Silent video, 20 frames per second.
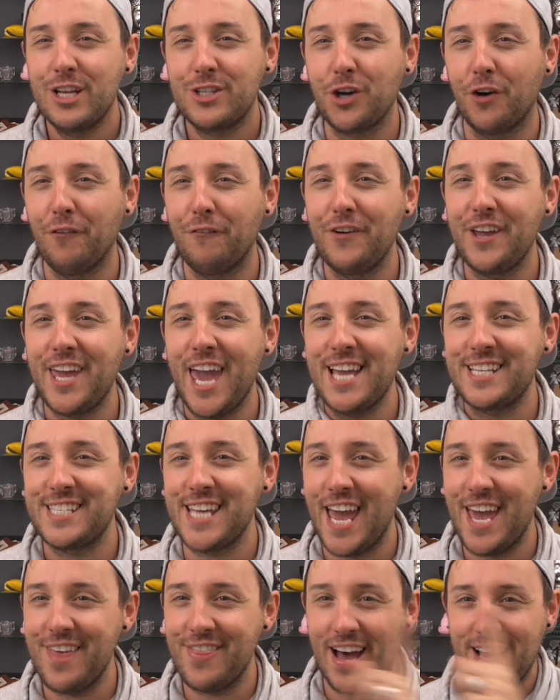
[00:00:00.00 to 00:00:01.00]
Don't forget
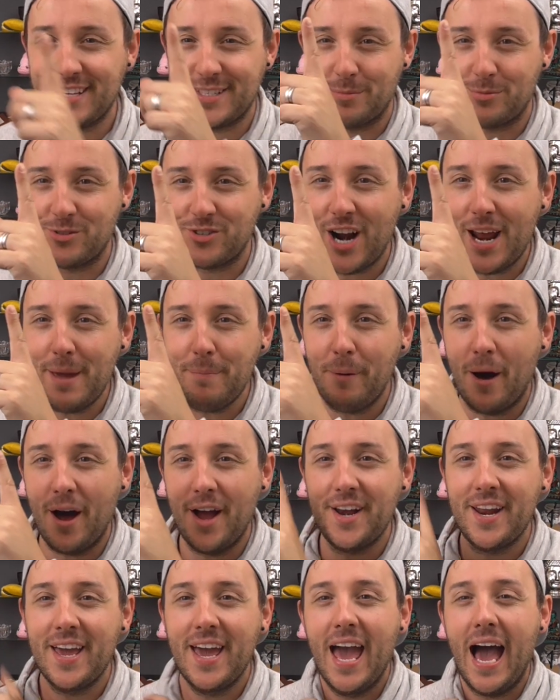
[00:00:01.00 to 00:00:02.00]
to hit that subscribe
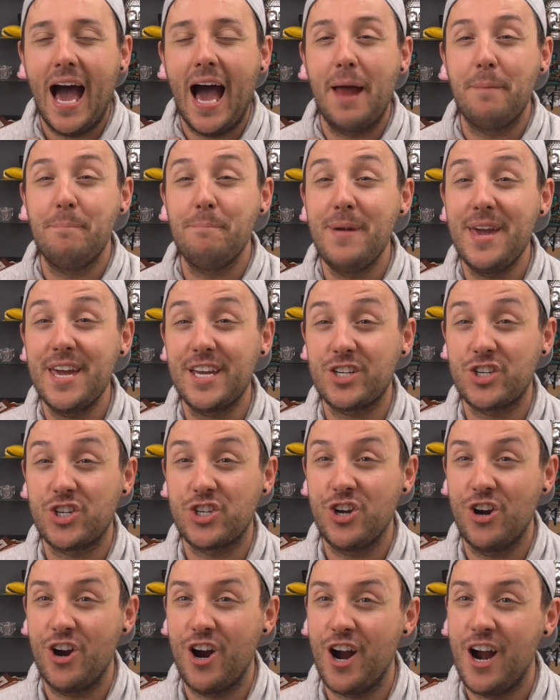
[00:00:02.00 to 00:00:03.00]
button and make
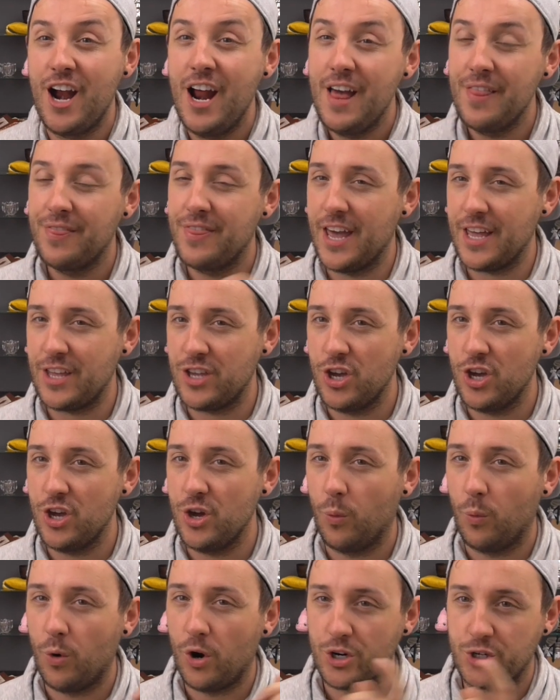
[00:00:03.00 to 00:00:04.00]
sure that
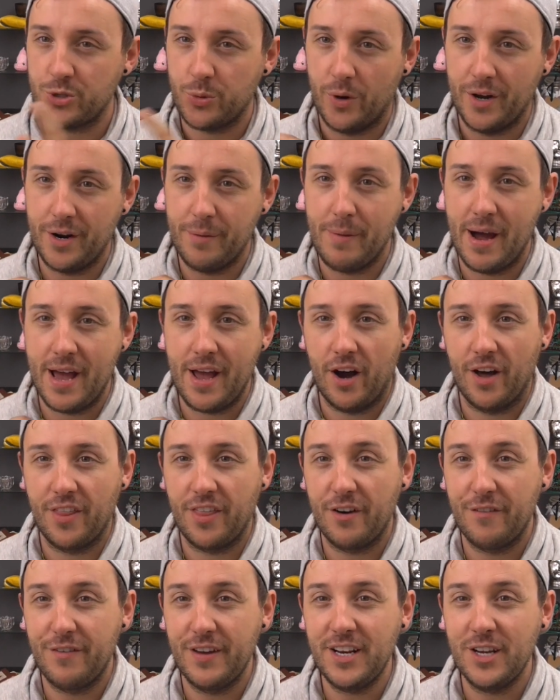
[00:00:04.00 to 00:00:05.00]
you watch one of my
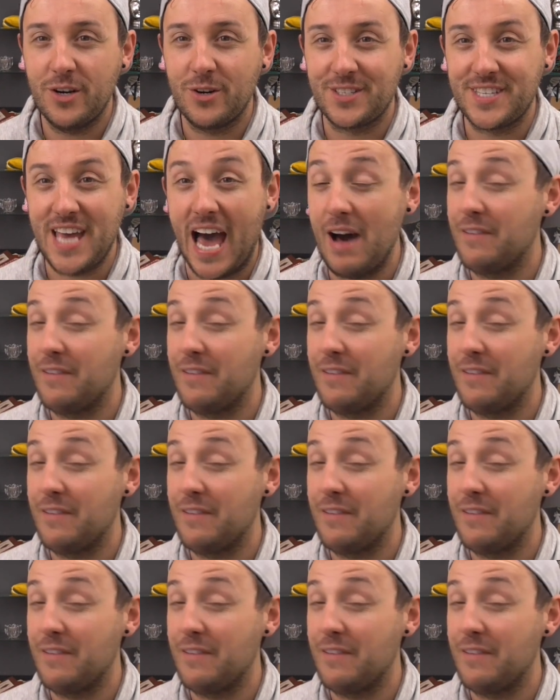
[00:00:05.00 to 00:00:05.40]
other videos.